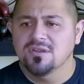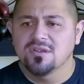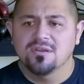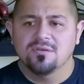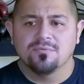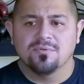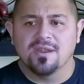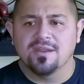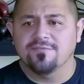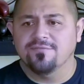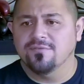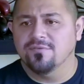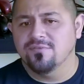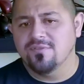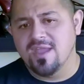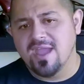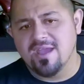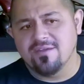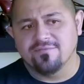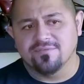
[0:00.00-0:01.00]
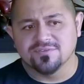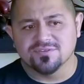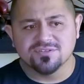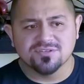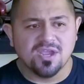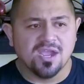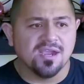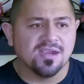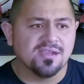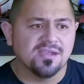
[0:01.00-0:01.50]
rifle, they have a
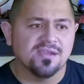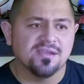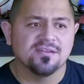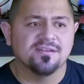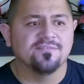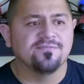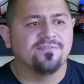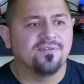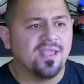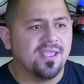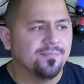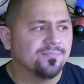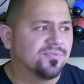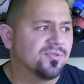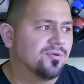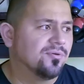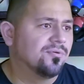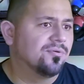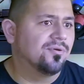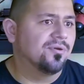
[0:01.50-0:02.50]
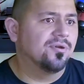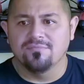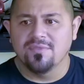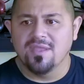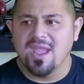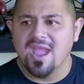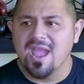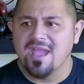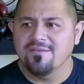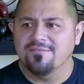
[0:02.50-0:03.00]
shotgun, a flamethrower.
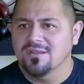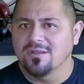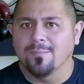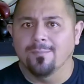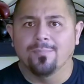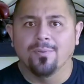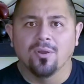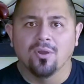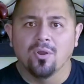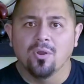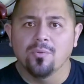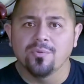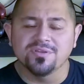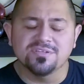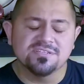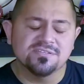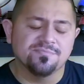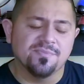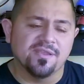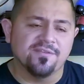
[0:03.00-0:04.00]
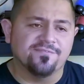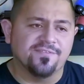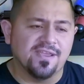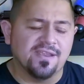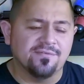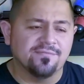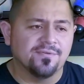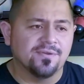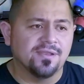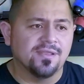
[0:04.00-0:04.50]
They have a bow, which is my
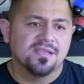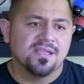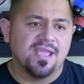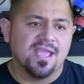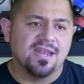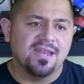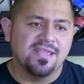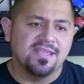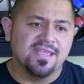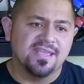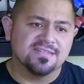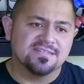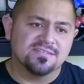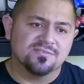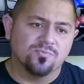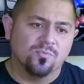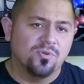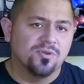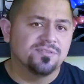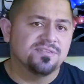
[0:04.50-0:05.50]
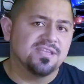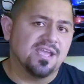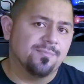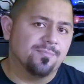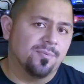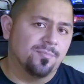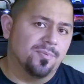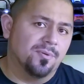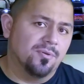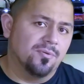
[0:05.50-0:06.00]
favorite. Ellie gets one
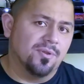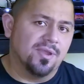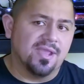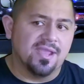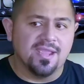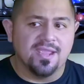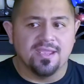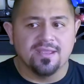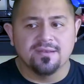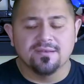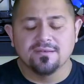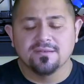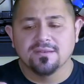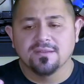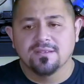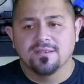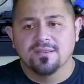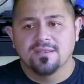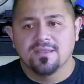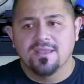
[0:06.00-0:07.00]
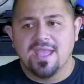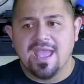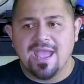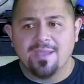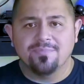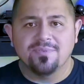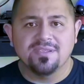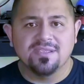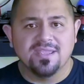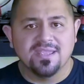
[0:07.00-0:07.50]
type of bow and
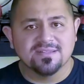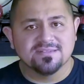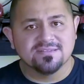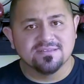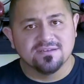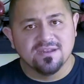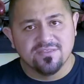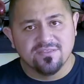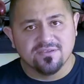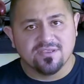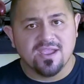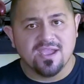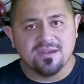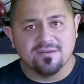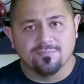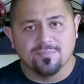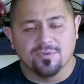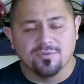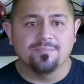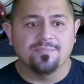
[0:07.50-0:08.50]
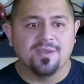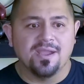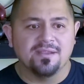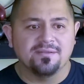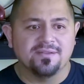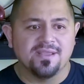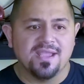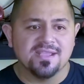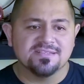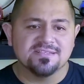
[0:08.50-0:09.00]
Abby gets another kind of bow.
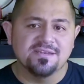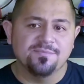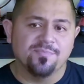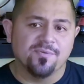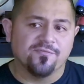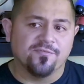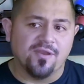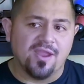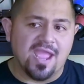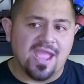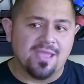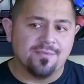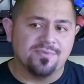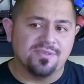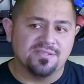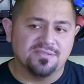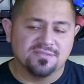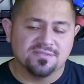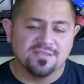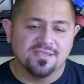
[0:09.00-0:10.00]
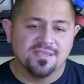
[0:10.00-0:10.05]
I actually prefer Abby's,